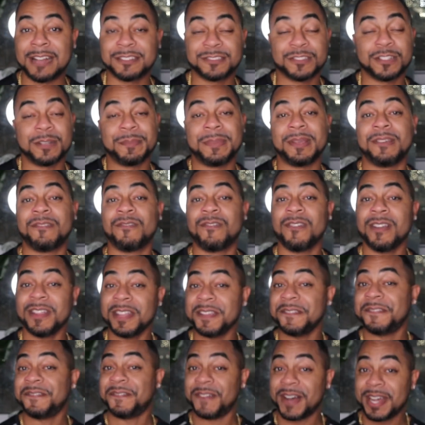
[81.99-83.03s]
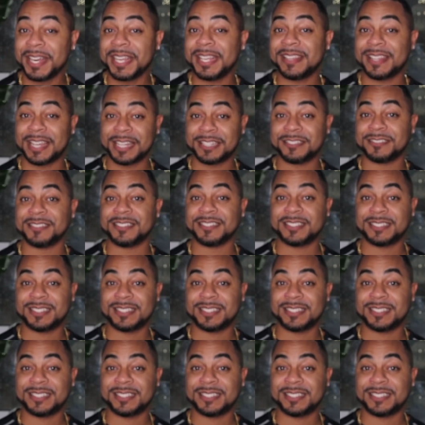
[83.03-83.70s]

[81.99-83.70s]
it's going to be really funny later in the